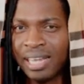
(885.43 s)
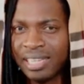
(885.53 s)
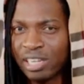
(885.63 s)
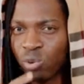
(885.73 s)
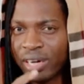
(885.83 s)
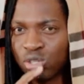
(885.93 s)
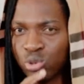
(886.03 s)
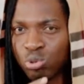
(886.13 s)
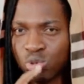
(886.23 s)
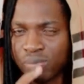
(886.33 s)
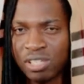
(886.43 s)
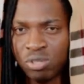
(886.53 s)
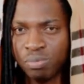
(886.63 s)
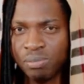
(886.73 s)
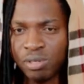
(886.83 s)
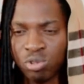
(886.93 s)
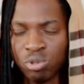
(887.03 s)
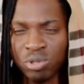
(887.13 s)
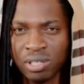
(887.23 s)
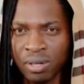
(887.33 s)
And that's what he do to Miss
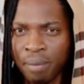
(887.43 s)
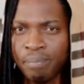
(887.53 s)
Trudy.